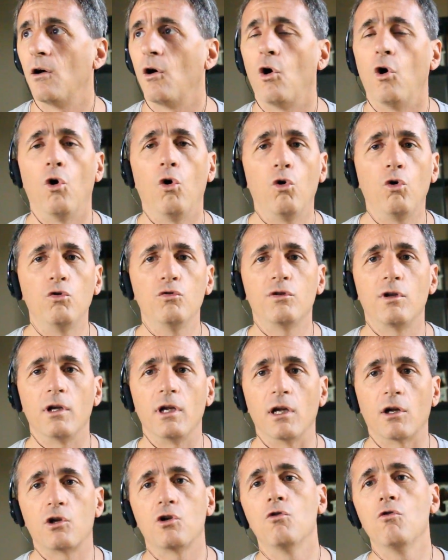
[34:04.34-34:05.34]
Hold
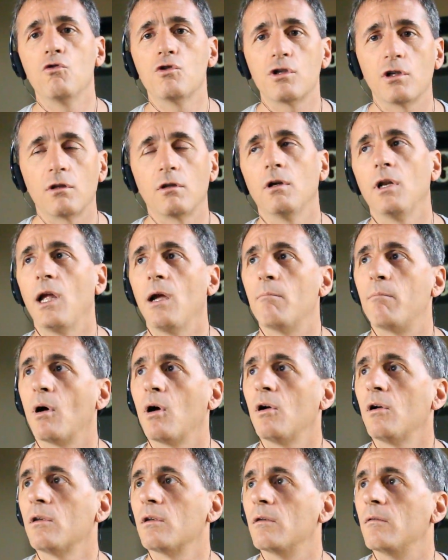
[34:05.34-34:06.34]
the accuser to their
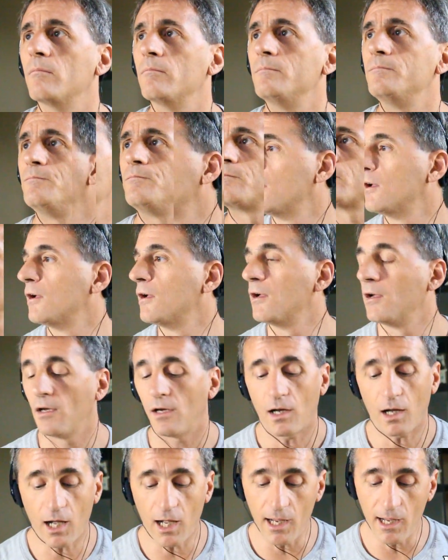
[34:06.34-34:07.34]
burden.
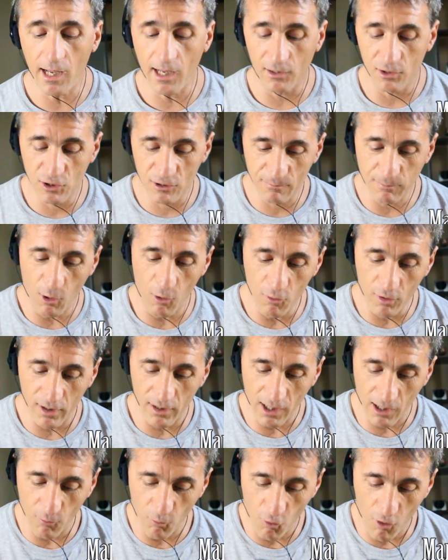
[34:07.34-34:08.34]
I had
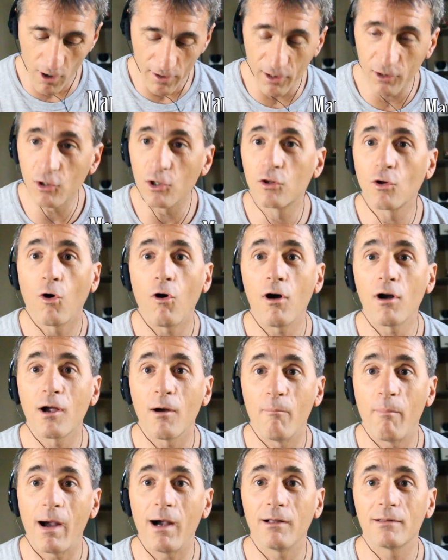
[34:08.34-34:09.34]
spoken. I wanted to talk
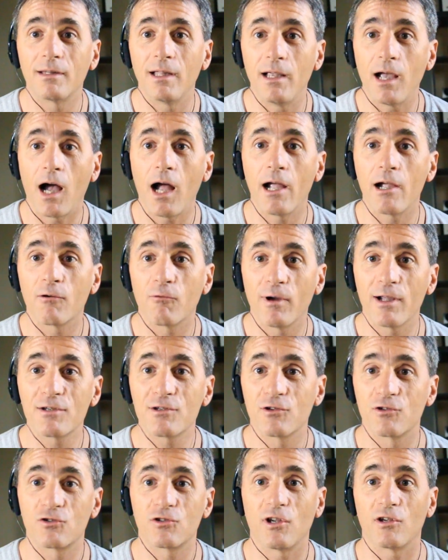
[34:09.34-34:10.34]
about the
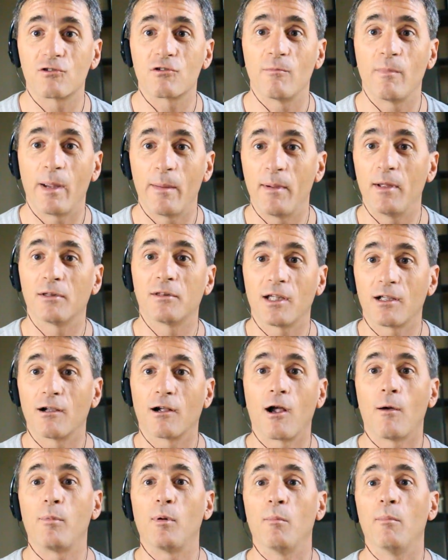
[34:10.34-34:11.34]
IRS assessor. Maybe I'll take a
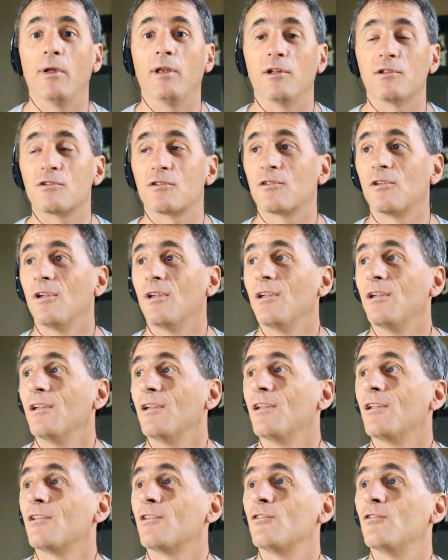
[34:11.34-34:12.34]
couple minutes
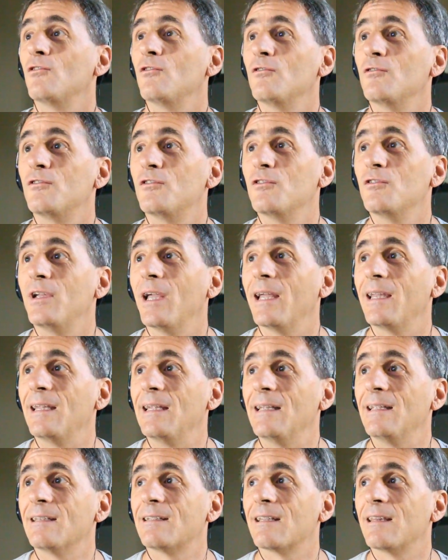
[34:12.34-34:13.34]
to get
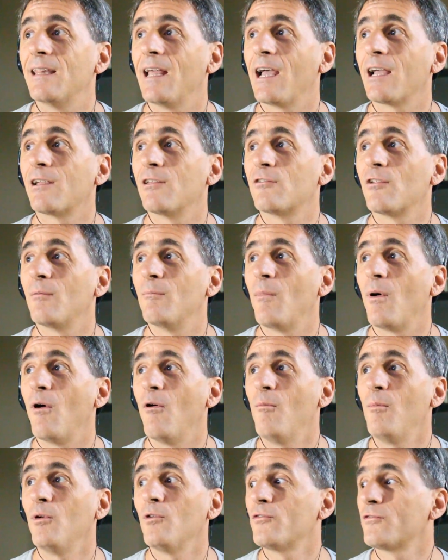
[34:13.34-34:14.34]
into that because I'm
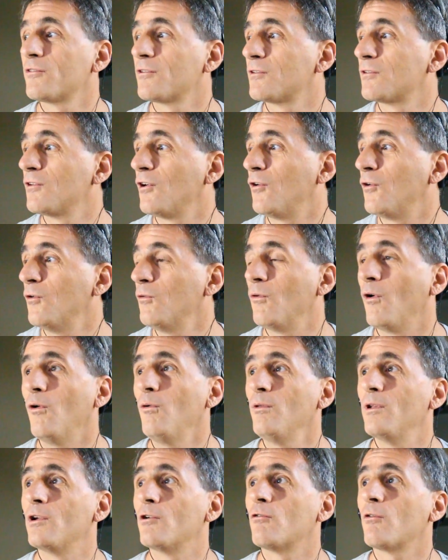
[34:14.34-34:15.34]
almost...
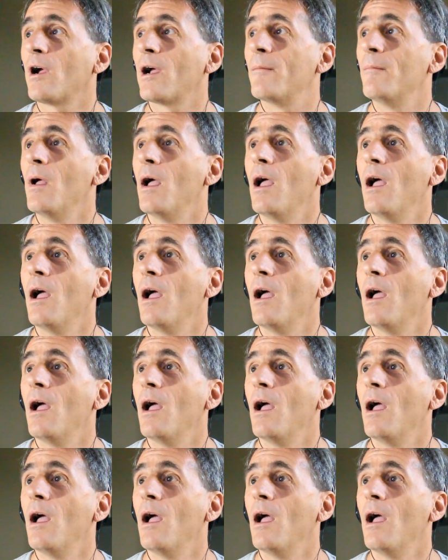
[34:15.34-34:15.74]
Holy crap.